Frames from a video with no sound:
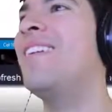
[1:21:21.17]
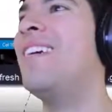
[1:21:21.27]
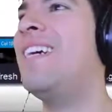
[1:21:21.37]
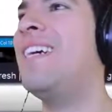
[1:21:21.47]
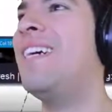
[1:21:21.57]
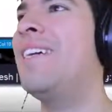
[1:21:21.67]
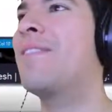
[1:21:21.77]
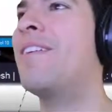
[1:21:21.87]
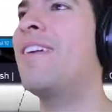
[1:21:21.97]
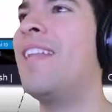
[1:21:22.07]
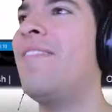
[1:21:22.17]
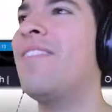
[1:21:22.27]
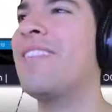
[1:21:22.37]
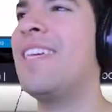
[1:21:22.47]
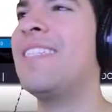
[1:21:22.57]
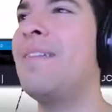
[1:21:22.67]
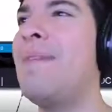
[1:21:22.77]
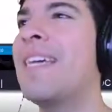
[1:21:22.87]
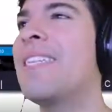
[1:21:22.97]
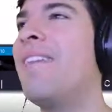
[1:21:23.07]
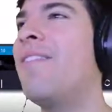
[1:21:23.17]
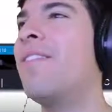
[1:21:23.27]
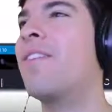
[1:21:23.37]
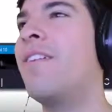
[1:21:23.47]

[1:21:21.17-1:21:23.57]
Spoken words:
Current level is less than max level,